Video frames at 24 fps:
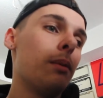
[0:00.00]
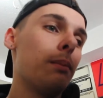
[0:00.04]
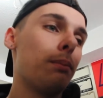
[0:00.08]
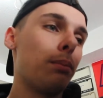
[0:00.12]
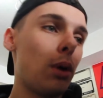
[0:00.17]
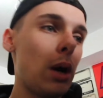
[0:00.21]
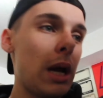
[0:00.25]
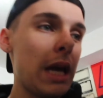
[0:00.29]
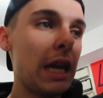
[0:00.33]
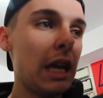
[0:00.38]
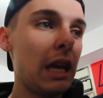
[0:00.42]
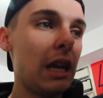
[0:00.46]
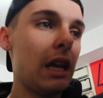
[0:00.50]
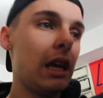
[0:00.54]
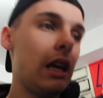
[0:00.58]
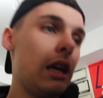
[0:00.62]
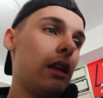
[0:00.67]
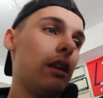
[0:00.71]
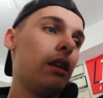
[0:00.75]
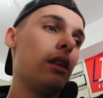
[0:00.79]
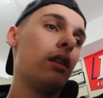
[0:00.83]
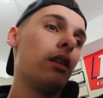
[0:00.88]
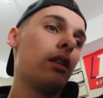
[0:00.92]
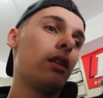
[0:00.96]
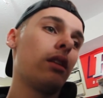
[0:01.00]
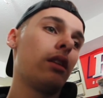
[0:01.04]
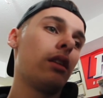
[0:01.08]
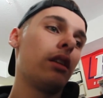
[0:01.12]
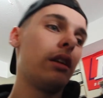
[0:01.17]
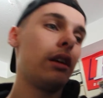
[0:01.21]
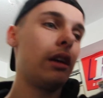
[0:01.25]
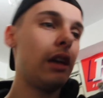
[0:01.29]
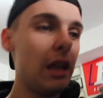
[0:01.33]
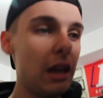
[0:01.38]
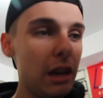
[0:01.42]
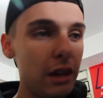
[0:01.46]
break it in,
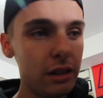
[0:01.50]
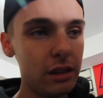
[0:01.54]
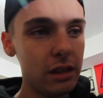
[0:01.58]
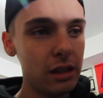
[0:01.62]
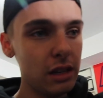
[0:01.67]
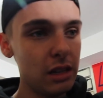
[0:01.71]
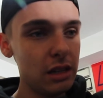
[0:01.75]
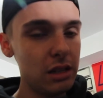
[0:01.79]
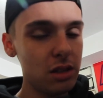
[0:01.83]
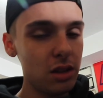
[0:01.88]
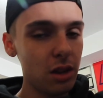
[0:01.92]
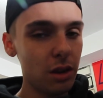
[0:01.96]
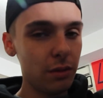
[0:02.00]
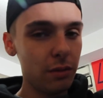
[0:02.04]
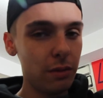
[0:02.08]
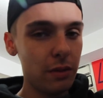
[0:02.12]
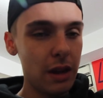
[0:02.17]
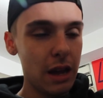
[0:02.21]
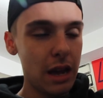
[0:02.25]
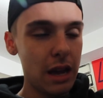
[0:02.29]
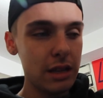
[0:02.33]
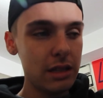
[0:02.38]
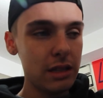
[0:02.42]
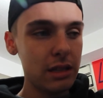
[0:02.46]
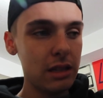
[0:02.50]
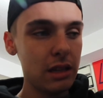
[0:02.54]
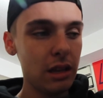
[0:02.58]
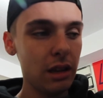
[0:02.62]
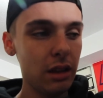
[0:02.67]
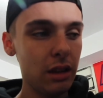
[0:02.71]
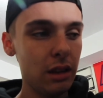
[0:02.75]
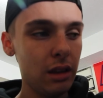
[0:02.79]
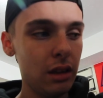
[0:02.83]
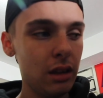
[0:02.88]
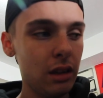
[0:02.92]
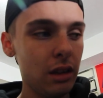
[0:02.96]
get it to Nissan Fest,
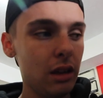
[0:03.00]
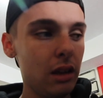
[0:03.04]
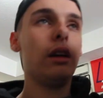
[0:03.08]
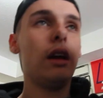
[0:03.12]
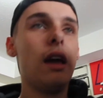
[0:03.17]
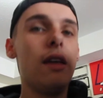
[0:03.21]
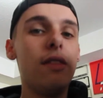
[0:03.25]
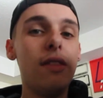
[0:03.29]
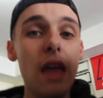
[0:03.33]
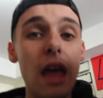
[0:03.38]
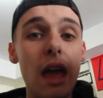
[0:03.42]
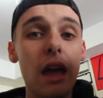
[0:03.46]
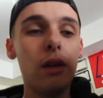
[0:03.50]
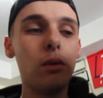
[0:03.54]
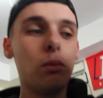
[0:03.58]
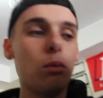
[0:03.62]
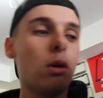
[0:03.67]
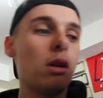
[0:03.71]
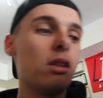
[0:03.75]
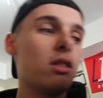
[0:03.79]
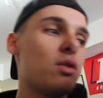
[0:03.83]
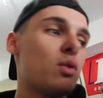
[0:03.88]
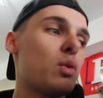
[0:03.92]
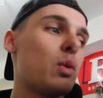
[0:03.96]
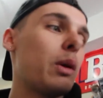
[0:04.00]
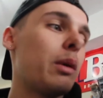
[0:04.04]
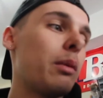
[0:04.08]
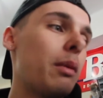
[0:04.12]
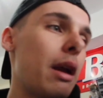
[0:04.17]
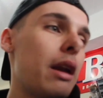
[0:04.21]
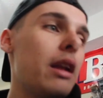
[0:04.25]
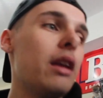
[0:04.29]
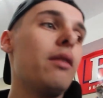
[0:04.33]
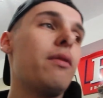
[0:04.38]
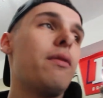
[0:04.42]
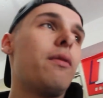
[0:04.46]
and then once we're
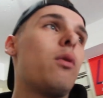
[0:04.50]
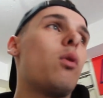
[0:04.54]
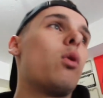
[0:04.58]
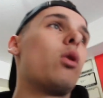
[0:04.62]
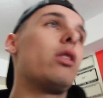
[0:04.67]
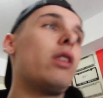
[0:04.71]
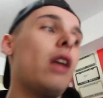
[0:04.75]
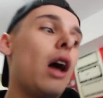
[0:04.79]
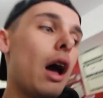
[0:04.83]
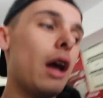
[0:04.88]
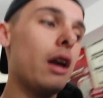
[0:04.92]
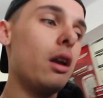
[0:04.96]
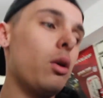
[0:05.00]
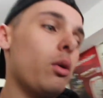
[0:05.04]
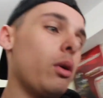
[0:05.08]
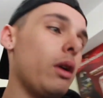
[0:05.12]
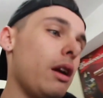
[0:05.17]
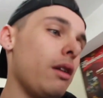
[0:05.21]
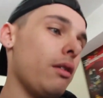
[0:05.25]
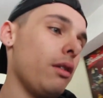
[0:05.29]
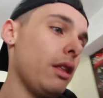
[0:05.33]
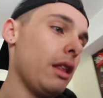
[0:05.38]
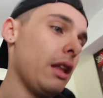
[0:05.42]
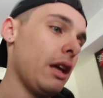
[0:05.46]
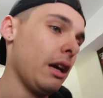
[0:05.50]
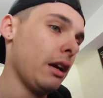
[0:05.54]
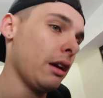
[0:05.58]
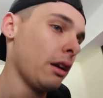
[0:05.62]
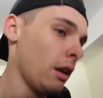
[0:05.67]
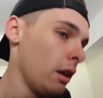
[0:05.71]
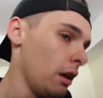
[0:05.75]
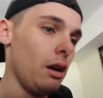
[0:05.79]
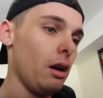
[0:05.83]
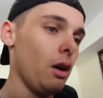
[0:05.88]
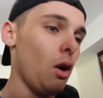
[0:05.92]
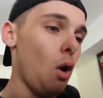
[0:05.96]
ready for dyno and everything,
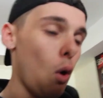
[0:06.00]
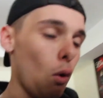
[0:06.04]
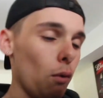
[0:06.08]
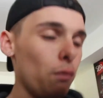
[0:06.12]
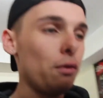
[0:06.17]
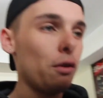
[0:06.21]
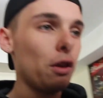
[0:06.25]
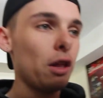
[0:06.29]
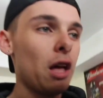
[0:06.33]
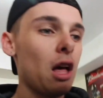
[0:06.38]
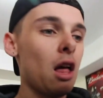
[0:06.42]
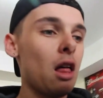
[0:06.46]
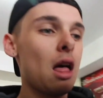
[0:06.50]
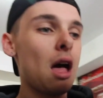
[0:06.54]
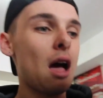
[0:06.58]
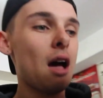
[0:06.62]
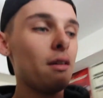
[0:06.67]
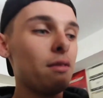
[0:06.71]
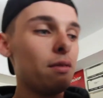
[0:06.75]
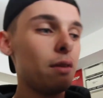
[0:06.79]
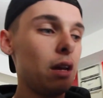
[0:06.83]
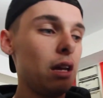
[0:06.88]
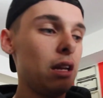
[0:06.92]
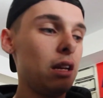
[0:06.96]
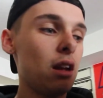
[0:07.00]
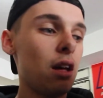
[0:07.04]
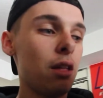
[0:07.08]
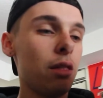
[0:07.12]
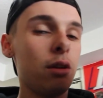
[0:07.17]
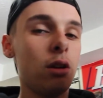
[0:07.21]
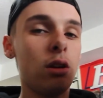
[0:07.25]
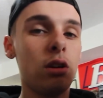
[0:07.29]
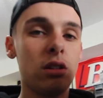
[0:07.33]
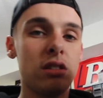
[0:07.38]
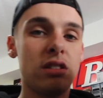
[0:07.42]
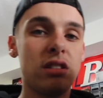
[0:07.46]
hopefully I'll have
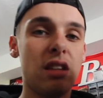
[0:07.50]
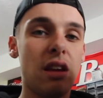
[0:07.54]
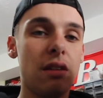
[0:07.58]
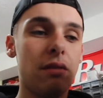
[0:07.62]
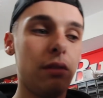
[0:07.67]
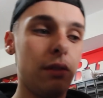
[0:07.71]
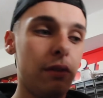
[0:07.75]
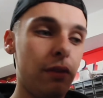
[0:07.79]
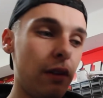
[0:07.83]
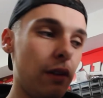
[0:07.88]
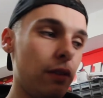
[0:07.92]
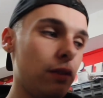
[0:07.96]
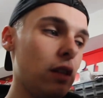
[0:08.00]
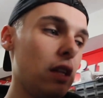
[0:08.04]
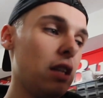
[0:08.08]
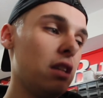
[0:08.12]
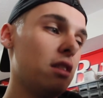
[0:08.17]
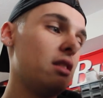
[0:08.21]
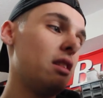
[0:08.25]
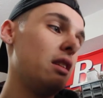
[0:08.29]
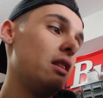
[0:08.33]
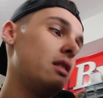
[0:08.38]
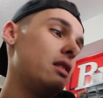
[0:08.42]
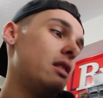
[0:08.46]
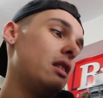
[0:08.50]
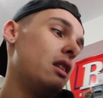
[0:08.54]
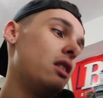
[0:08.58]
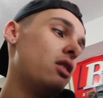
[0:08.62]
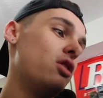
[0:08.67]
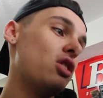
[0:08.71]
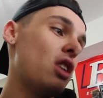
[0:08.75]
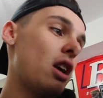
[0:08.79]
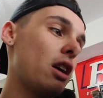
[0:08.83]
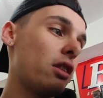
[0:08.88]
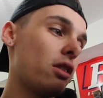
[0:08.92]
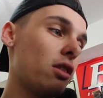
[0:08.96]
another seven fifty c c
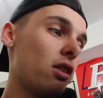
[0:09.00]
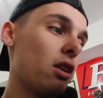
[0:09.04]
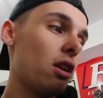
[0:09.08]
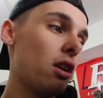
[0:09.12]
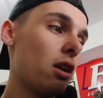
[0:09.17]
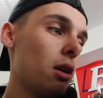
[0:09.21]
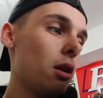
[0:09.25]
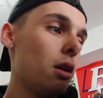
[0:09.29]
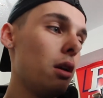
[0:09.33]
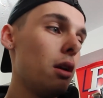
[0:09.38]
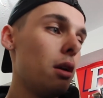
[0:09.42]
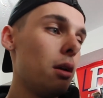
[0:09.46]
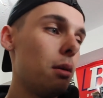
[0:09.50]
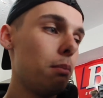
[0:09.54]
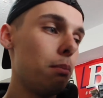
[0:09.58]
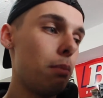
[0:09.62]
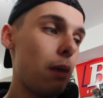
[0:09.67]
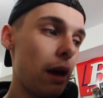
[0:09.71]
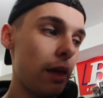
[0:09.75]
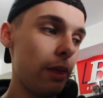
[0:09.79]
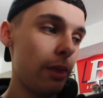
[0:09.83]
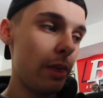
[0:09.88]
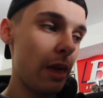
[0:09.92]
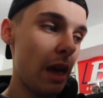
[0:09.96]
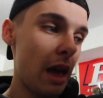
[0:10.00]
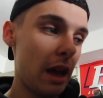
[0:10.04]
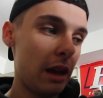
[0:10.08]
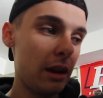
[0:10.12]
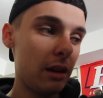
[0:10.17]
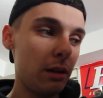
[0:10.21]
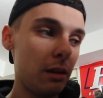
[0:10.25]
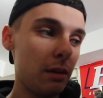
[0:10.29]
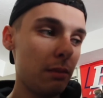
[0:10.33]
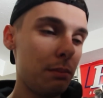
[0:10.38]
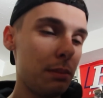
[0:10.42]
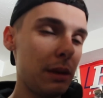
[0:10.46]
injector by
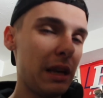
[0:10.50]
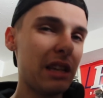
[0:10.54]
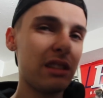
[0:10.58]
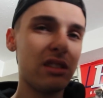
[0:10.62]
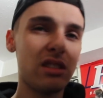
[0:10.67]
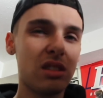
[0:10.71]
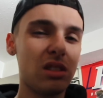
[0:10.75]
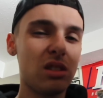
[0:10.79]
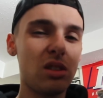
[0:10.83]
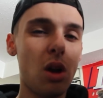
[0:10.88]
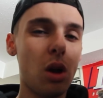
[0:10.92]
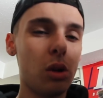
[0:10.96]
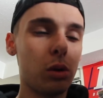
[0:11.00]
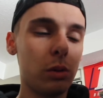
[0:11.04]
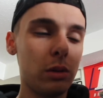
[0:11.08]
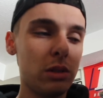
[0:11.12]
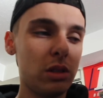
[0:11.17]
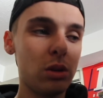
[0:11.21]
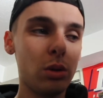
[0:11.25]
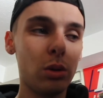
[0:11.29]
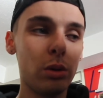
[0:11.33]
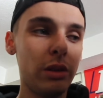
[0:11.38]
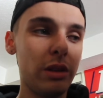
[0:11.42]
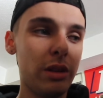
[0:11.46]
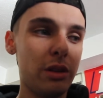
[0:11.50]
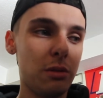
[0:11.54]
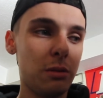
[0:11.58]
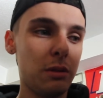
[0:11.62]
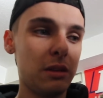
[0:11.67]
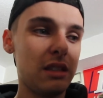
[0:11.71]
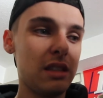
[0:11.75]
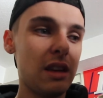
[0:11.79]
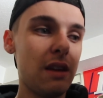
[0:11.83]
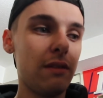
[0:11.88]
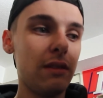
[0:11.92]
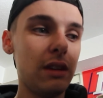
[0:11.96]
then, because the stock ones are only three
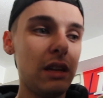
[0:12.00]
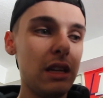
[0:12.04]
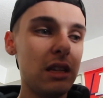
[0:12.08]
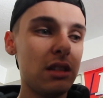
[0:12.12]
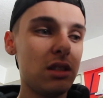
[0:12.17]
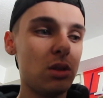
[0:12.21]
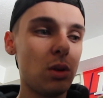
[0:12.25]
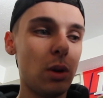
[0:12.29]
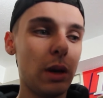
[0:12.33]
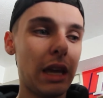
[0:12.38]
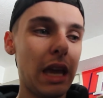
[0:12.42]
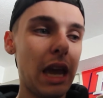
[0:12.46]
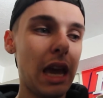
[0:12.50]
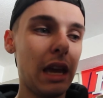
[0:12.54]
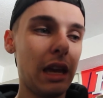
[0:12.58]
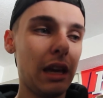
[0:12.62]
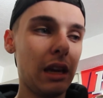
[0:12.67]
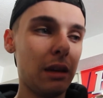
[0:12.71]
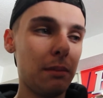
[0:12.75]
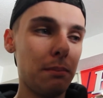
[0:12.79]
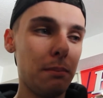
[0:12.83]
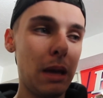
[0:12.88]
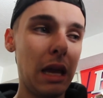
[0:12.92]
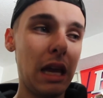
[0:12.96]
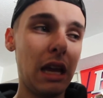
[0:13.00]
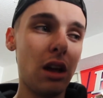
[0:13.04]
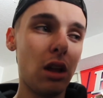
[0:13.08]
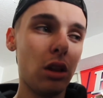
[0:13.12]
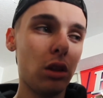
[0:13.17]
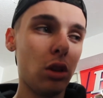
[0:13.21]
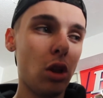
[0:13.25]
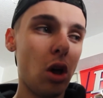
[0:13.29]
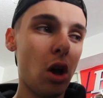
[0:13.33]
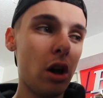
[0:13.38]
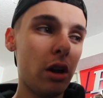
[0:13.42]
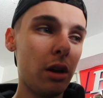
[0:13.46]
seventies, so I can't make a
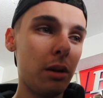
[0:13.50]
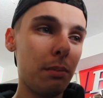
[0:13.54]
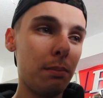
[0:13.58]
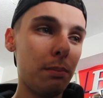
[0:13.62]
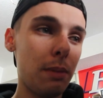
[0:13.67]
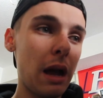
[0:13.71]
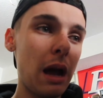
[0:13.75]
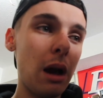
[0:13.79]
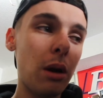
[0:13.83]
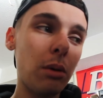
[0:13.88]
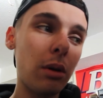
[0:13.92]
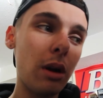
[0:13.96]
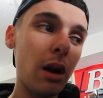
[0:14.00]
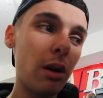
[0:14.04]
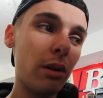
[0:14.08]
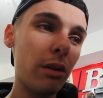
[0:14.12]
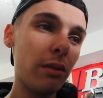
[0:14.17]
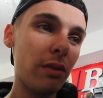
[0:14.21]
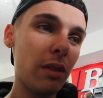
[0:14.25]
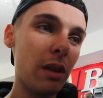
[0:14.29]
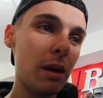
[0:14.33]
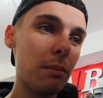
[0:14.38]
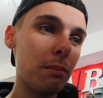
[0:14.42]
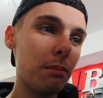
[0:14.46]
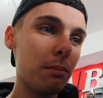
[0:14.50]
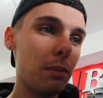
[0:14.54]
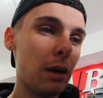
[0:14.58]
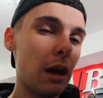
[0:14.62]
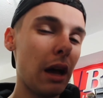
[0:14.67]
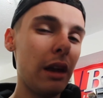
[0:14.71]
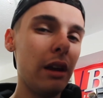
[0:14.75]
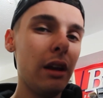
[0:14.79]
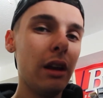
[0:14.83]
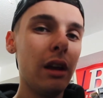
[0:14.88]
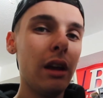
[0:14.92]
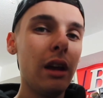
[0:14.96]
lot of power out of them,
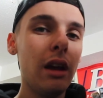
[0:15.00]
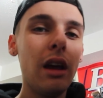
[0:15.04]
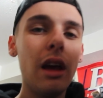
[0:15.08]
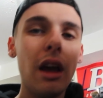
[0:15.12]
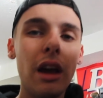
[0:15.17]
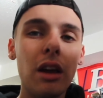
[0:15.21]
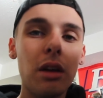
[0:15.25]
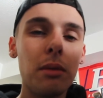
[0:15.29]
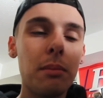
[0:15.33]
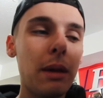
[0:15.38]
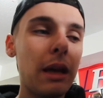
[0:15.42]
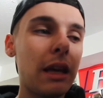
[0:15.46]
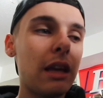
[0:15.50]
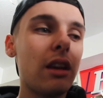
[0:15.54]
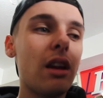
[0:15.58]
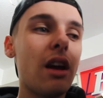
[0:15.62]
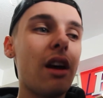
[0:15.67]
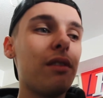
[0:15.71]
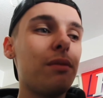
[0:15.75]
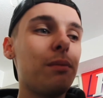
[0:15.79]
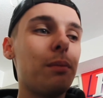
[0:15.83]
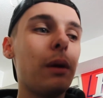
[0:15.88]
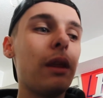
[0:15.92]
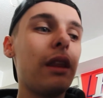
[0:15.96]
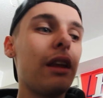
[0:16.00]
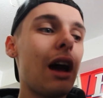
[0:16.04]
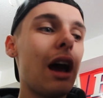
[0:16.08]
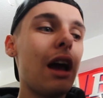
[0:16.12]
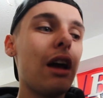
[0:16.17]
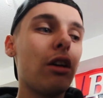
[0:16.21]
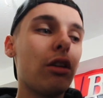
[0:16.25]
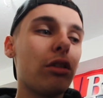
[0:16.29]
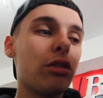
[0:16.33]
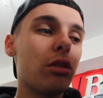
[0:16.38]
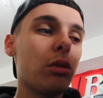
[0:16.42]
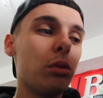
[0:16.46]
but I could make enough. But
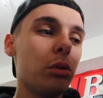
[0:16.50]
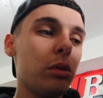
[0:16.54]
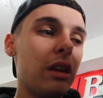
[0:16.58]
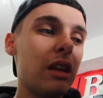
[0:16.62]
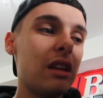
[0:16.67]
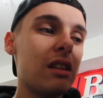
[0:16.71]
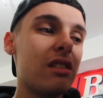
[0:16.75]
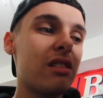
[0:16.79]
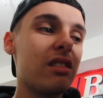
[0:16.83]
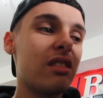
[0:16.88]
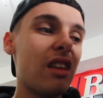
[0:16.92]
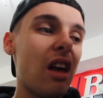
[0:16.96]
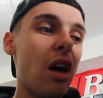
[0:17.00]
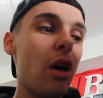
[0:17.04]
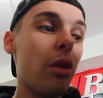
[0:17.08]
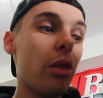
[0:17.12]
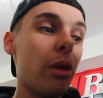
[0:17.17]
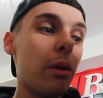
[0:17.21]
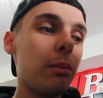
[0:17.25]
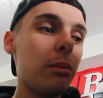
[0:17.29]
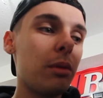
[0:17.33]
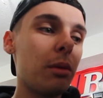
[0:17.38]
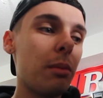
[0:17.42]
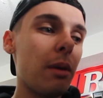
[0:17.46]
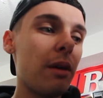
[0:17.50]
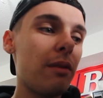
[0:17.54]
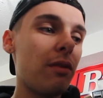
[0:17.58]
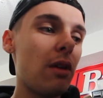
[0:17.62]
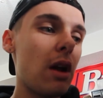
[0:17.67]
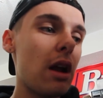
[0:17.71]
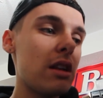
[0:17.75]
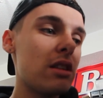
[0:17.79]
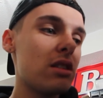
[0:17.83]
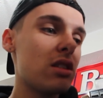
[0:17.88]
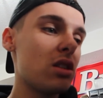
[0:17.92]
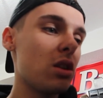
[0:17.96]
I also did sell them to my
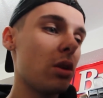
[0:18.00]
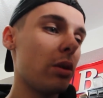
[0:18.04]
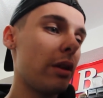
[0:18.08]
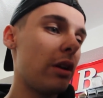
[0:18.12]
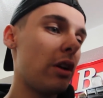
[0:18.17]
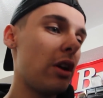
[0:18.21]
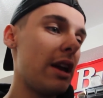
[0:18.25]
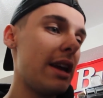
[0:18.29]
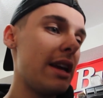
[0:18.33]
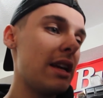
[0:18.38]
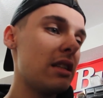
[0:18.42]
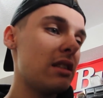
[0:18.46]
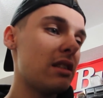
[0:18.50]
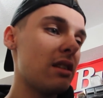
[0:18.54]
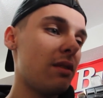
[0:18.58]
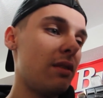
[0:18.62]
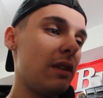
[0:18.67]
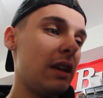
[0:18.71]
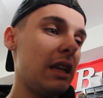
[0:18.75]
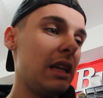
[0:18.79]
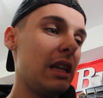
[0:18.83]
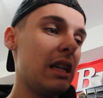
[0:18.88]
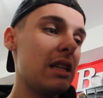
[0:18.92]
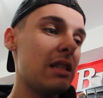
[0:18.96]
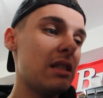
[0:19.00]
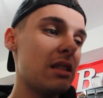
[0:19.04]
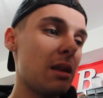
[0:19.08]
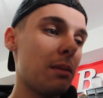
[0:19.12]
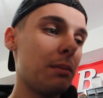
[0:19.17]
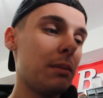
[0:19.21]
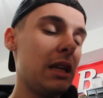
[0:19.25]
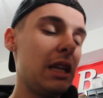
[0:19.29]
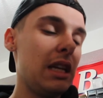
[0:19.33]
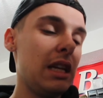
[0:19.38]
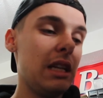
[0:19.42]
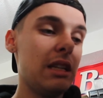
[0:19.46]
friend, so they're his. If he needs
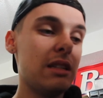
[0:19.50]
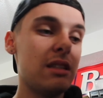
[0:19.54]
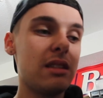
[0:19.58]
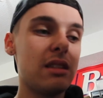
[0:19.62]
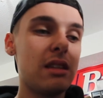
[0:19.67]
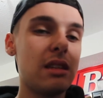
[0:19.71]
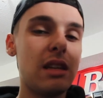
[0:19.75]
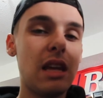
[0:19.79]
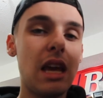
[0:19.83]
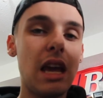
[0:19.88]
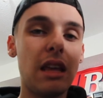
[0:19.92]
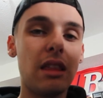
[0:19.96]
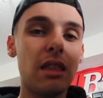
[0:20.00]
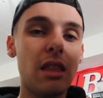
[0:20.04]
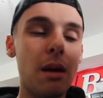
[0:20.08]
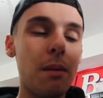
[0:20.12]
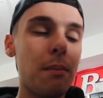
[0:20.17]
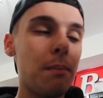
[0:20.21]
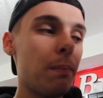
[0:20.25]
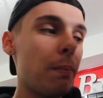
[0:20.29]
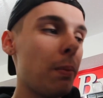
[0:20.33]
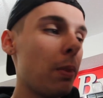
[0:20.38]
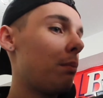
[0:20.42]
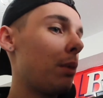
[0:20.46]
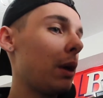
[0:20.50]
them, he needs to take them.